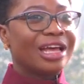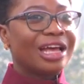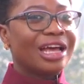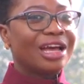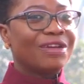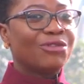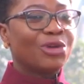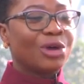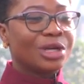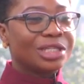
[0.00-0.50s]

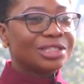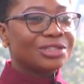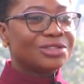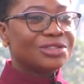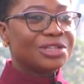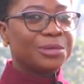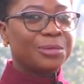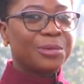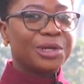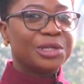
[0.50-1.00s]
I've gotten
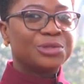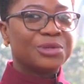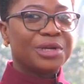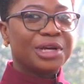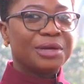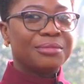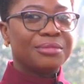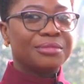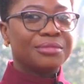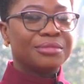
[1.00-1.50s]
to the point where
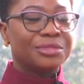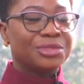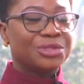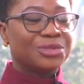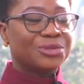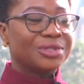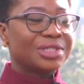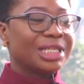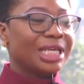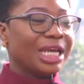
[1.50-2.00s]
I'm
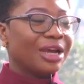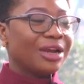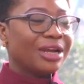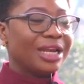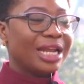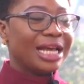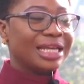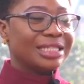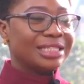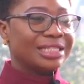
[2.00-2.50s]
so
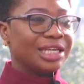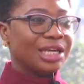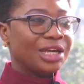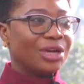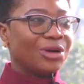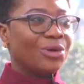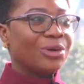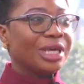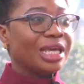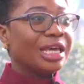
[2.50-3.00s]
scared I say,
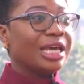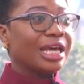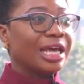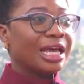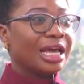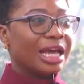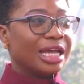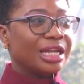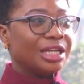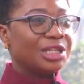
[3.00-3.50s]

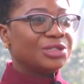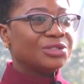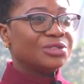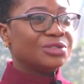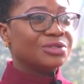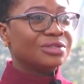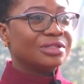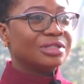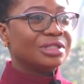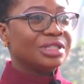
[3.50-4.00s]
okay, I need
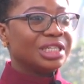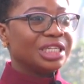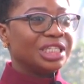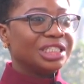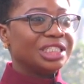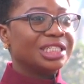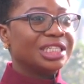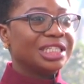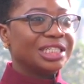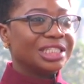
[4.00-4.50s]
to
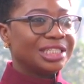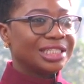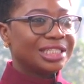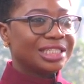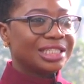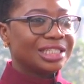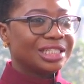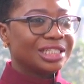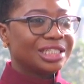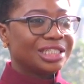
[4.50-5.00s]
ditch
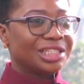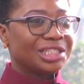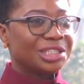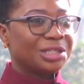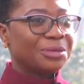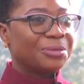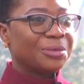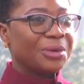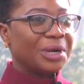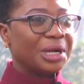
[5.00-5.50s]
this
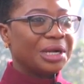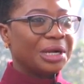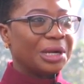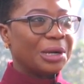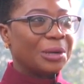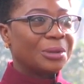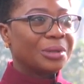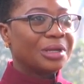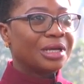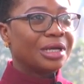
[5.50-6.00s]
ship right
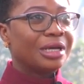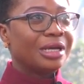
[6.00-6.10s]
now.